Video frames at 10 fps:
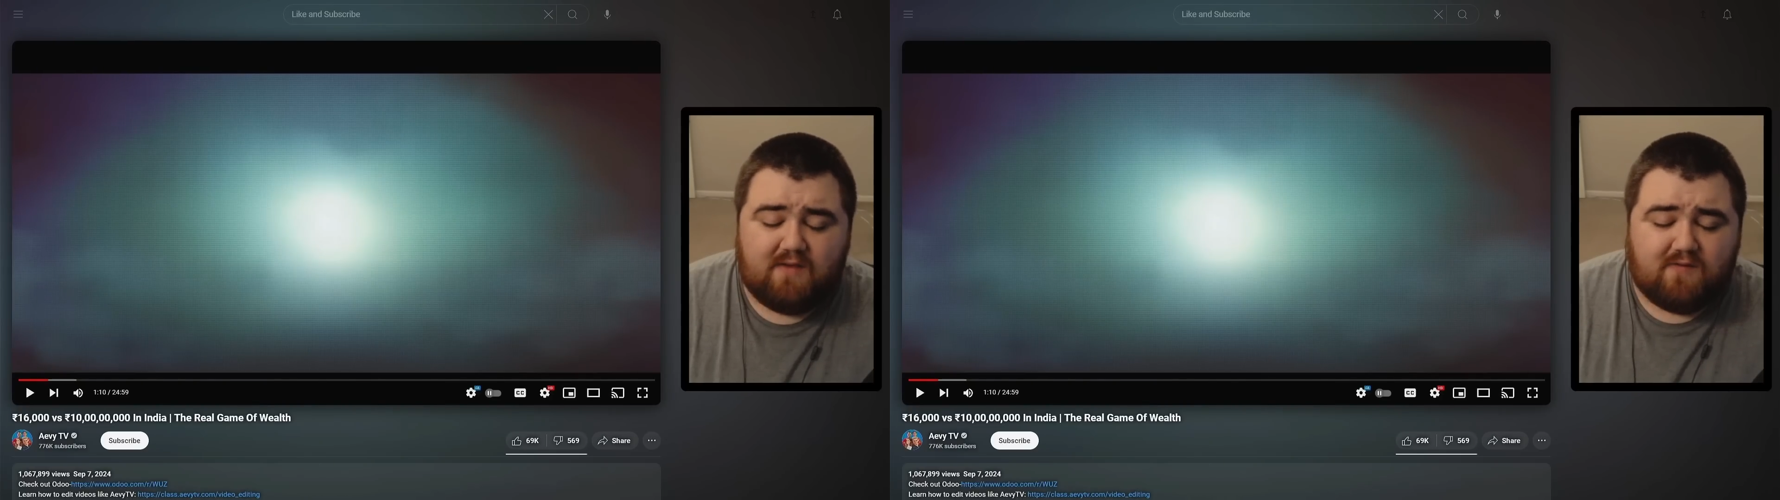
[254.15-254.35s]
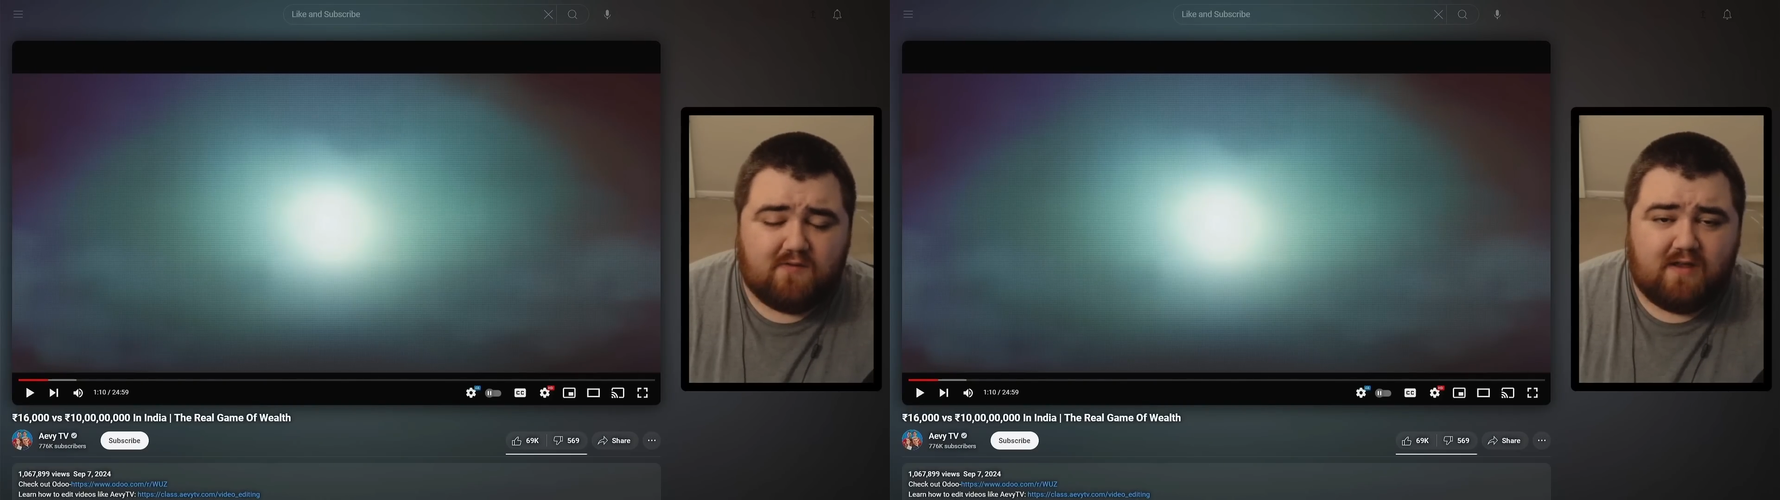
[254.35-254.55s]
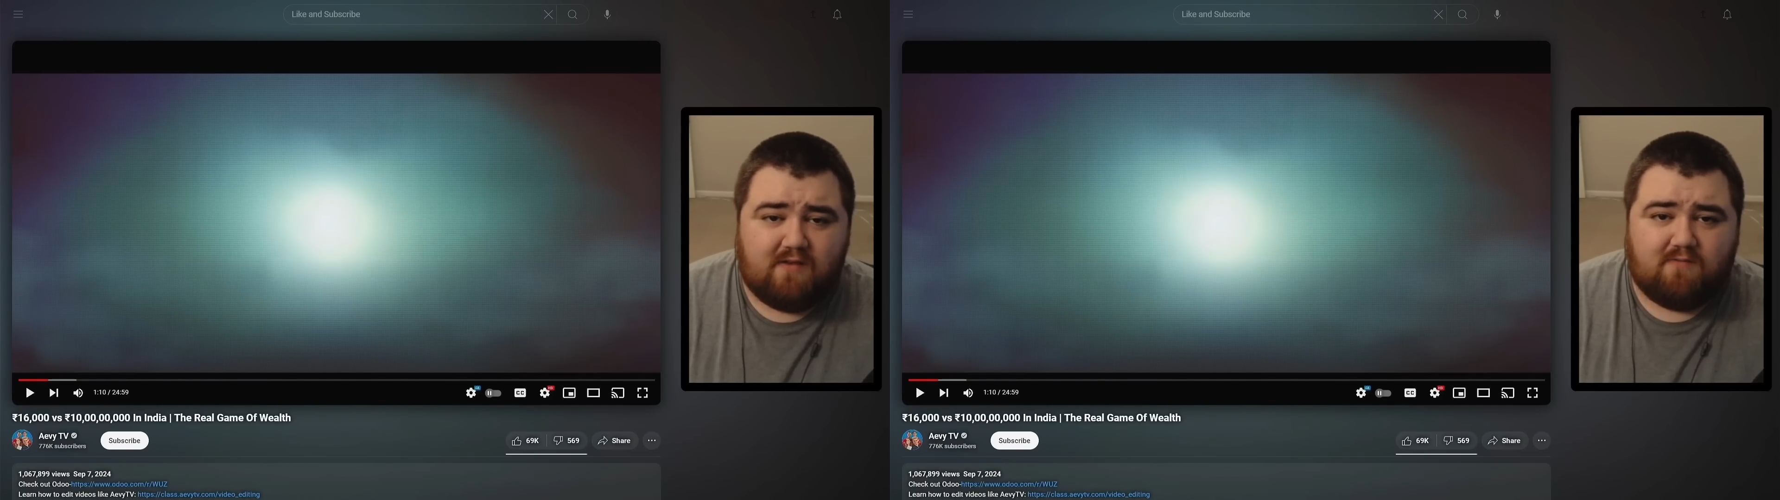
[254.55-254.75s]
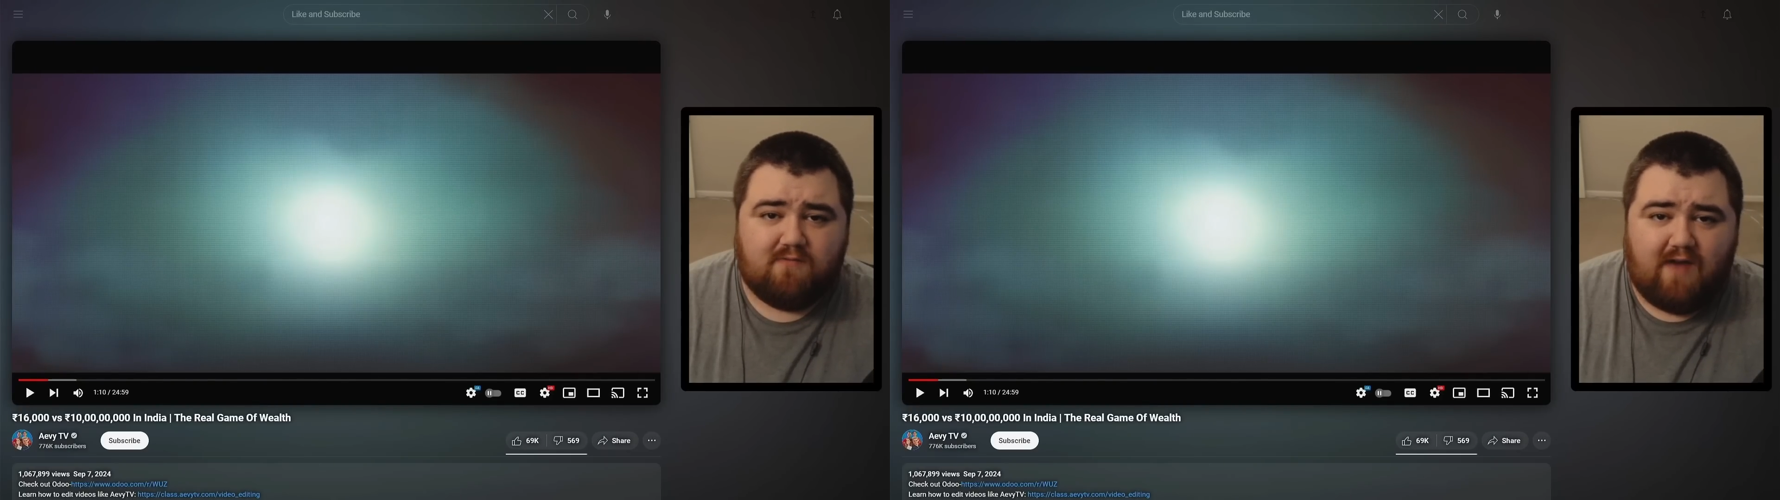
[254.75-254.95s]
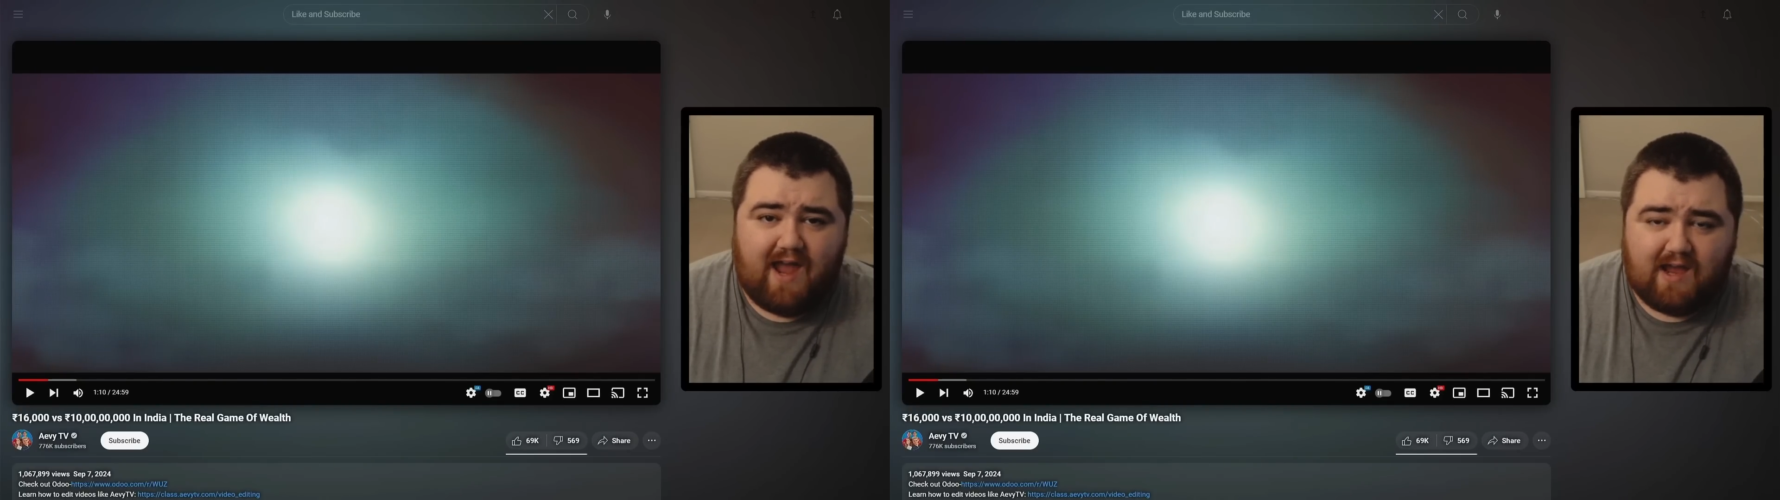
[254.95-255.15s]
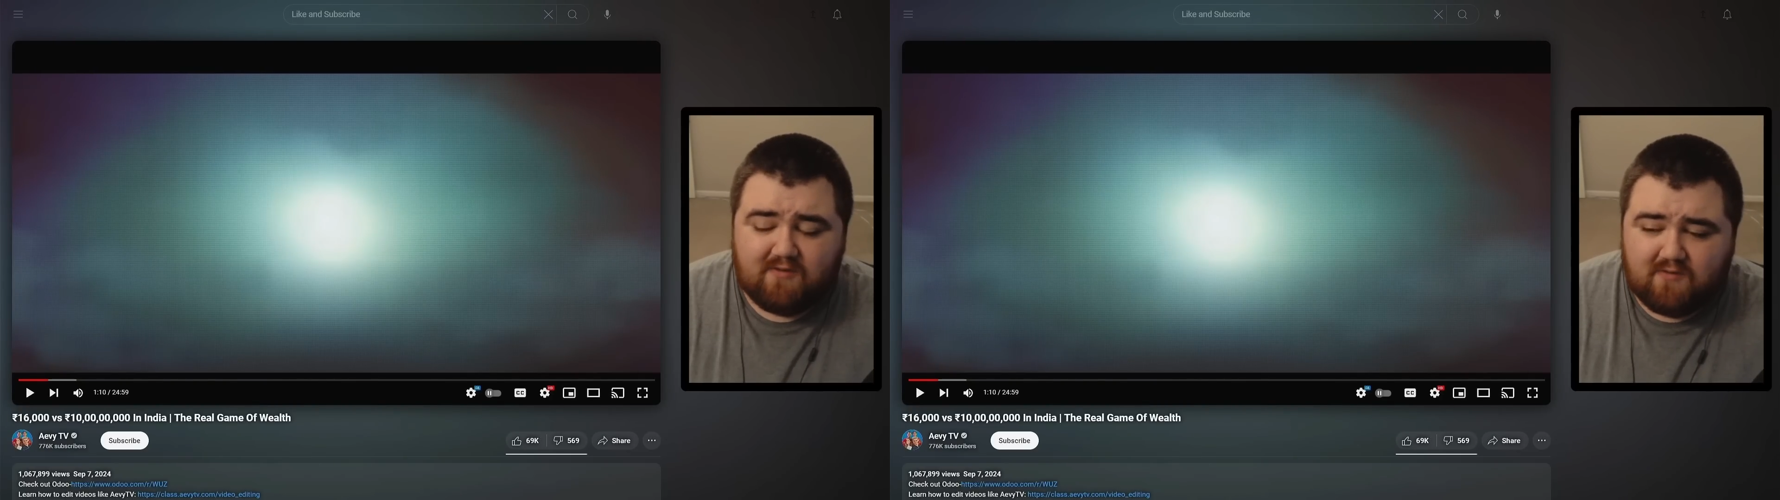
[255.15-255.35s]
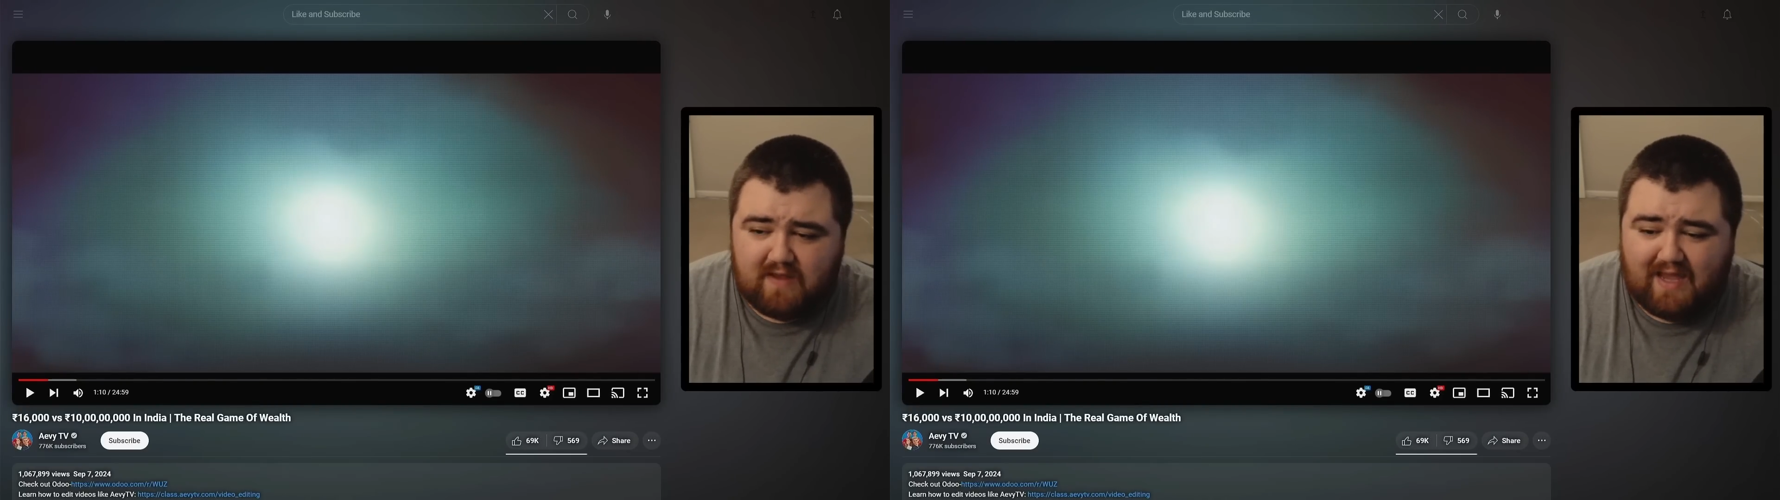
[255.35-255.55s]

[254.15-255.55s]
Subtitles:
is vast